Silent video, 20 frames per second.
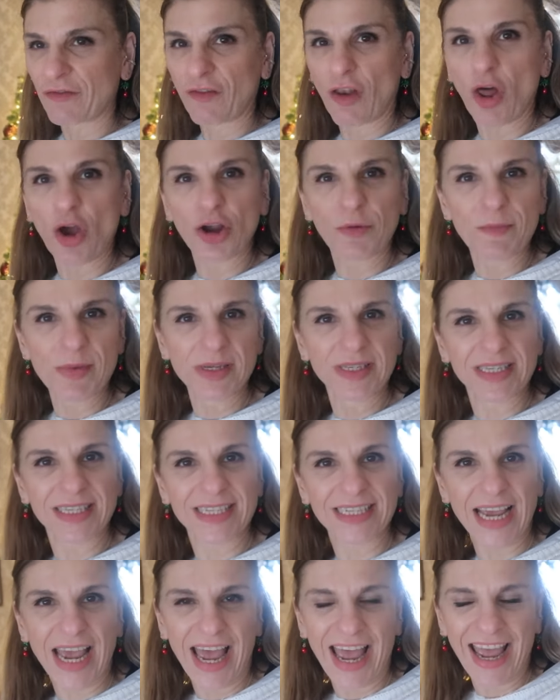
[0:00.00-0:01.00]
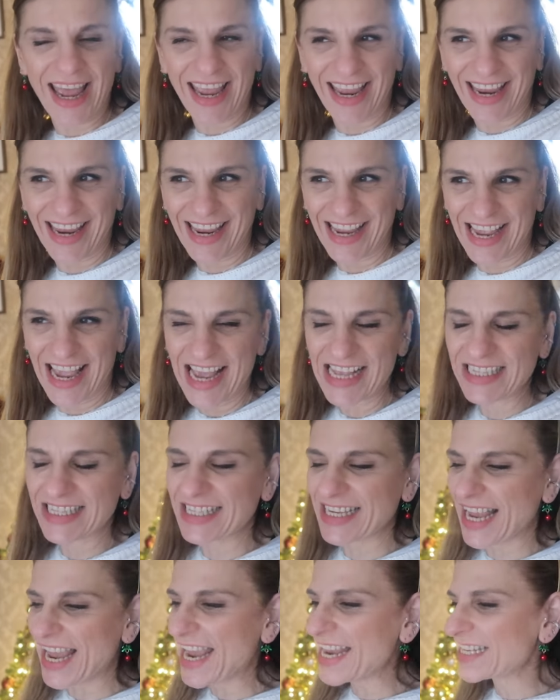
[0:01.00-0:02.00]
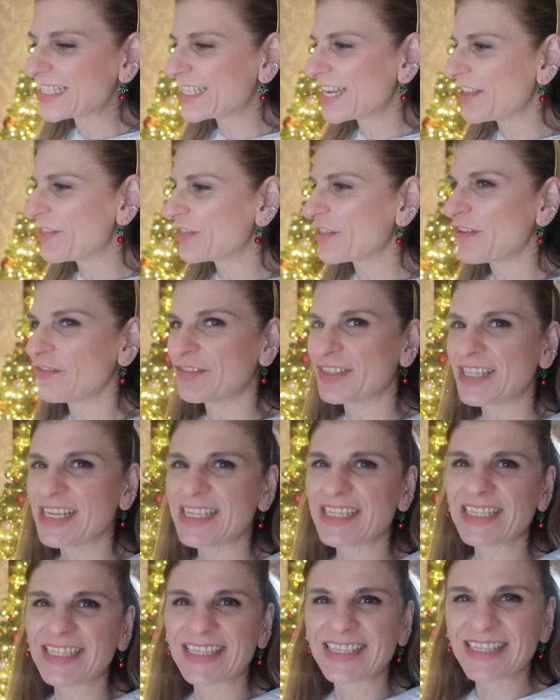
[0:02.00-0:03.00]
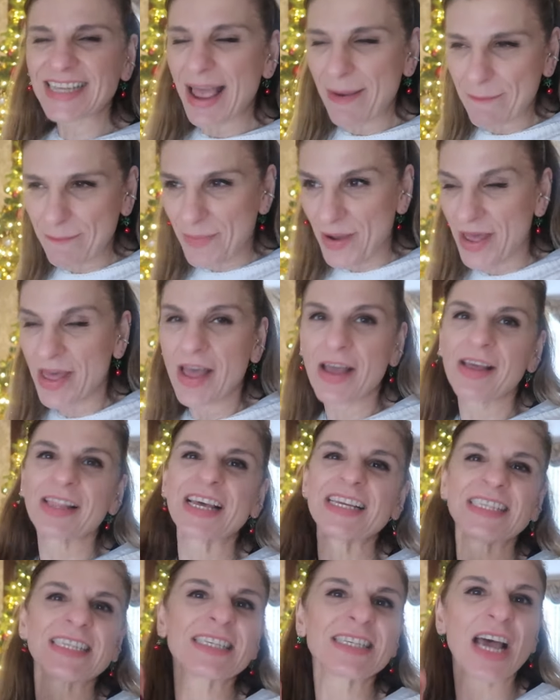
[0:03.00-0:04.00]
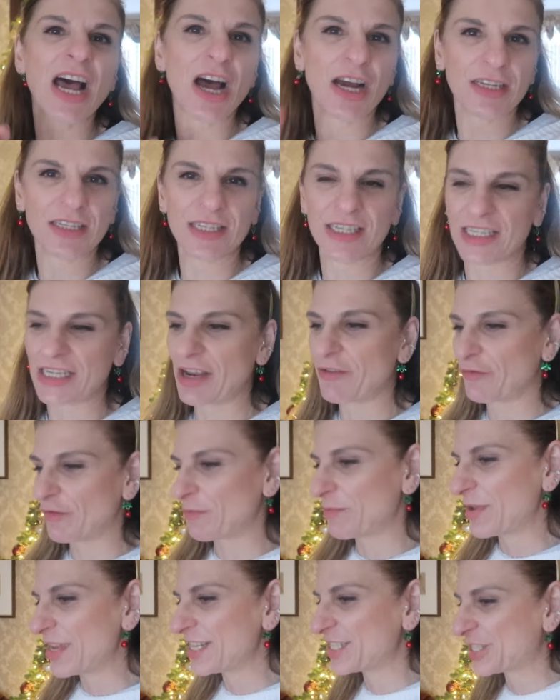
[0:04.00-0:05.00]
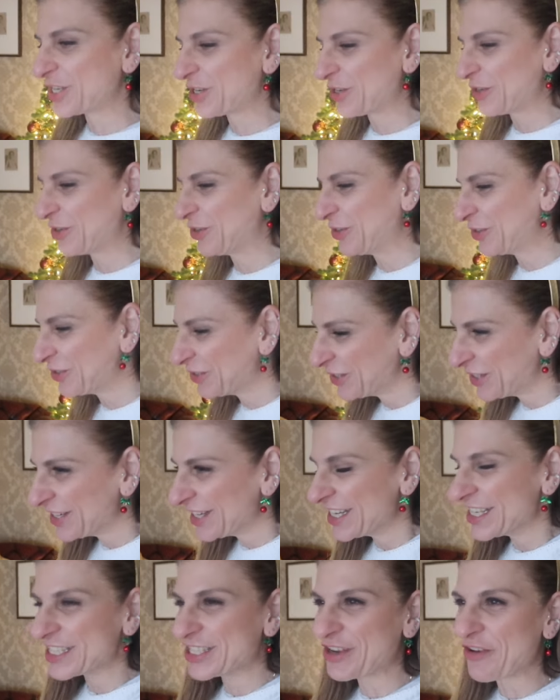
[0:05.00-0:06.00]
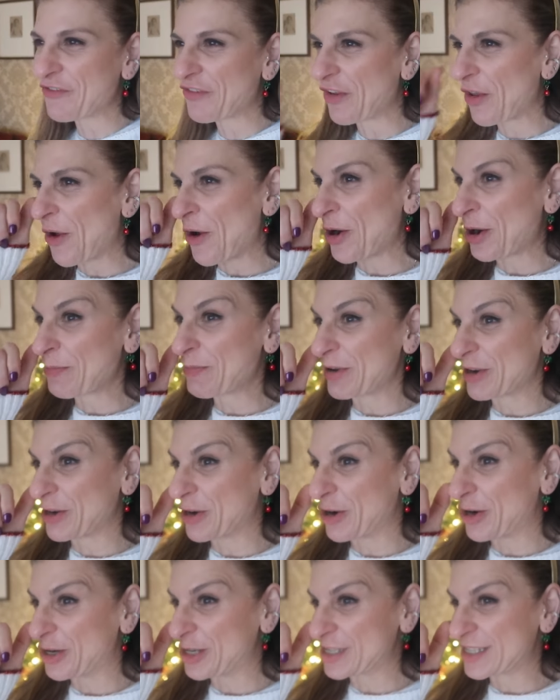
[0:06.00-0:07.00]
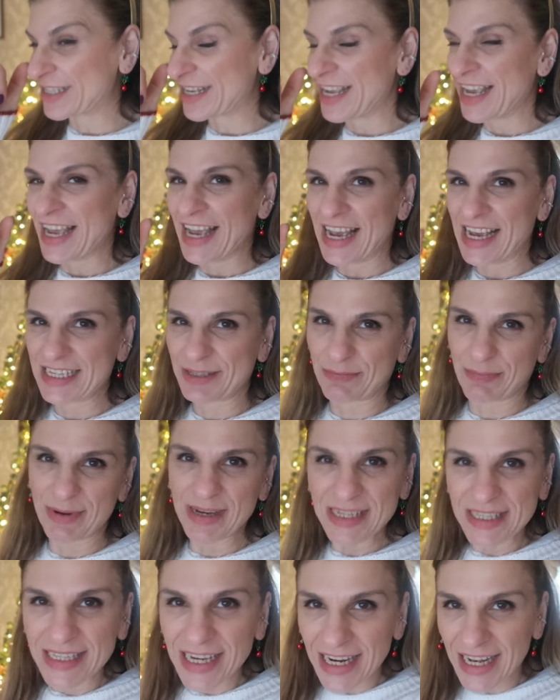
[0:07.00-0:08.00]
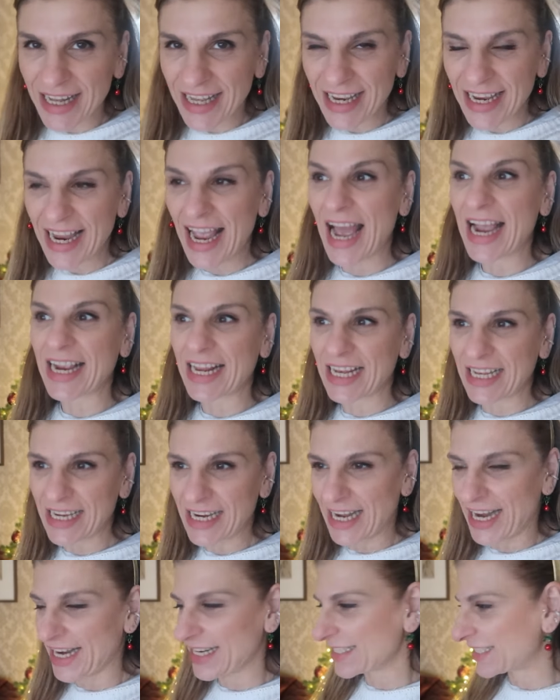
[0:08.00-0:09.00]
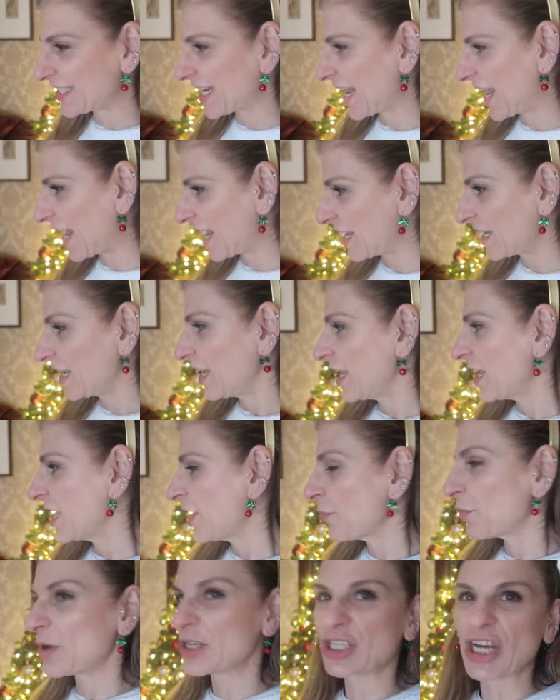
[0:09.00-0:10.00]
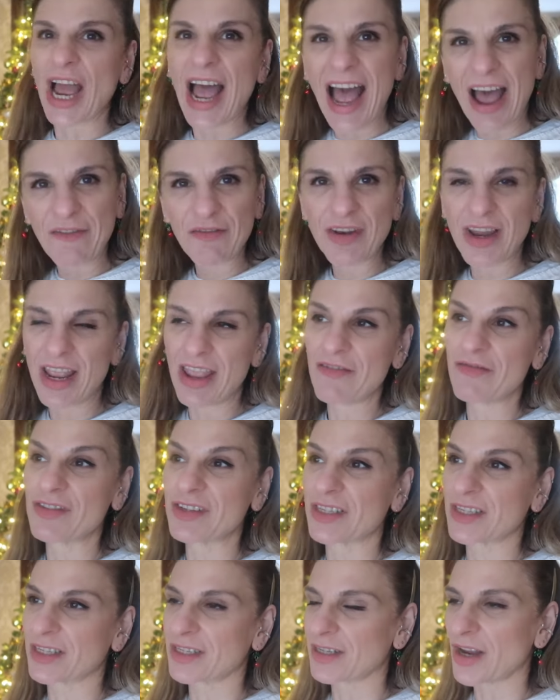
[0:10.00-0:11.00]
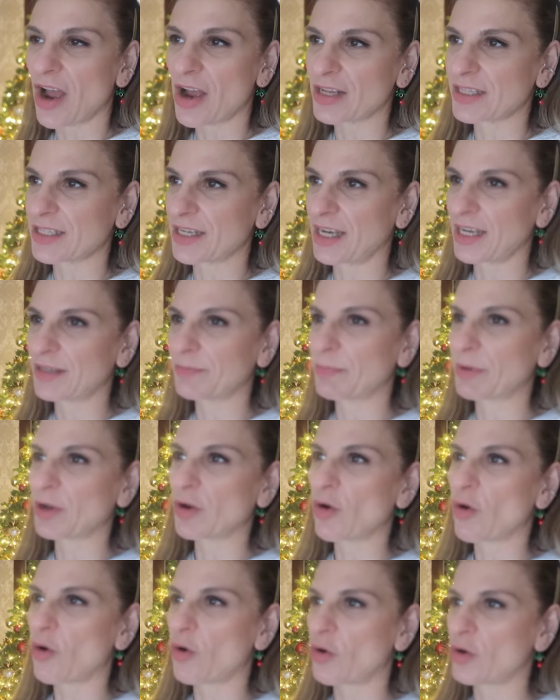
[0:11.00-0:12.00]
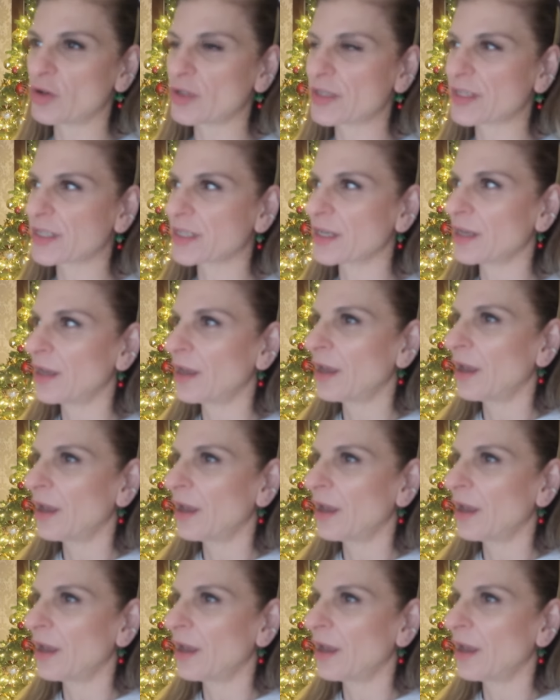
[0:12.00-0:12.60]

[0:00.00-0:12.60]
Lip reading: Vlogmas day. It's the 18th of December. This is the hardest day for me to vlog because it's basically a cleaning day, which I haven't even started because